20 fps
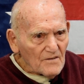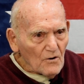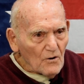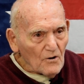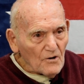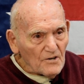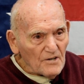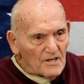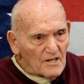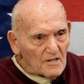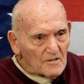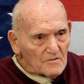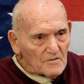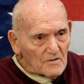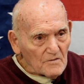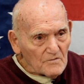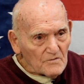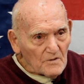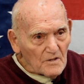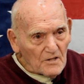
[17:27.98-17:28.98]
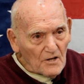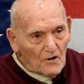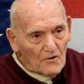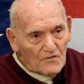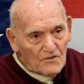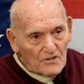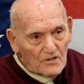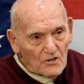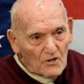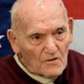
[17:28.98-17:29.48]
Oh, yeah,
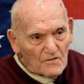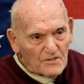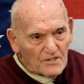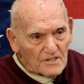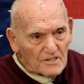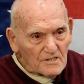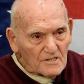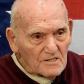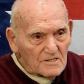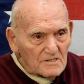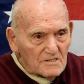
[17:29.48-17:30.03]
Delphi loved it.